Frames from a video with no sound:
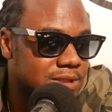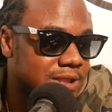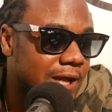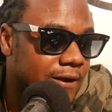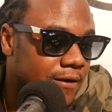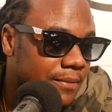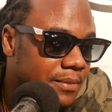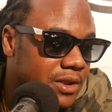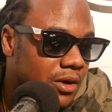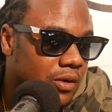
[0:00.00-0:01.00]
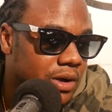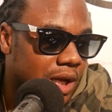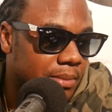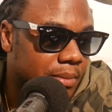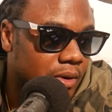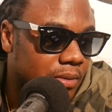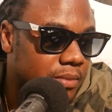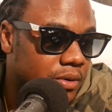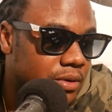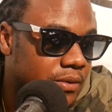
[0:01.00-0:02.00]
is like, let me tell you how the album will
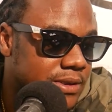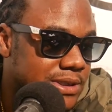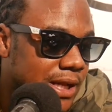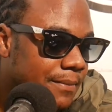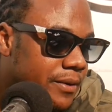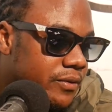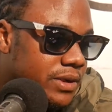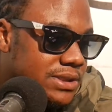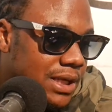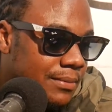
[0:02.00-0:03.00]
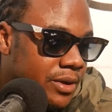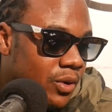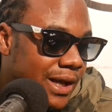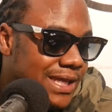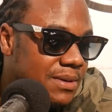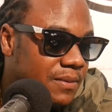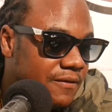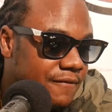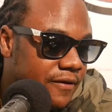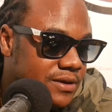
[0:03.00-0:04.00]
come out now. It's like, I do an
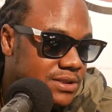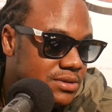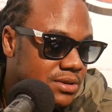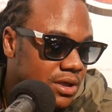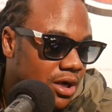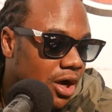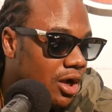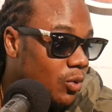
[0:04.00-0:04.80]
EP first called